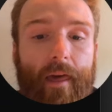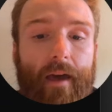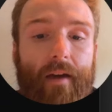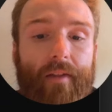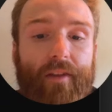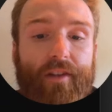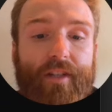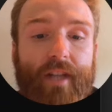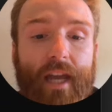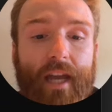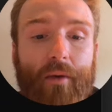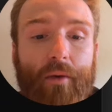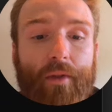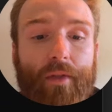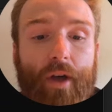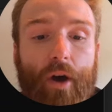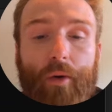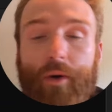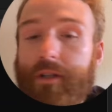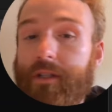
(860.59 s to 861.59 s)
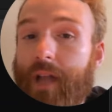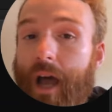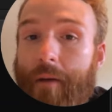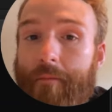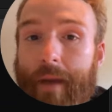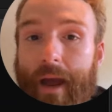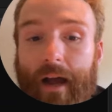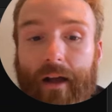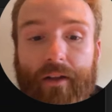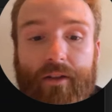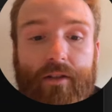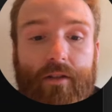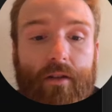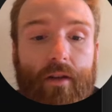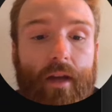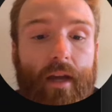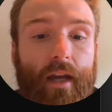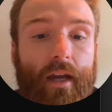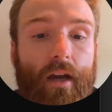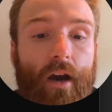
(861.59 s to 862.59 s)
The second one, though, is not balanced.
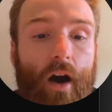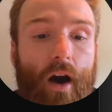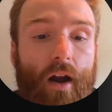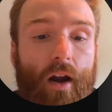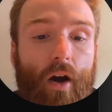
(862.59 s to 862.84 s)
It caught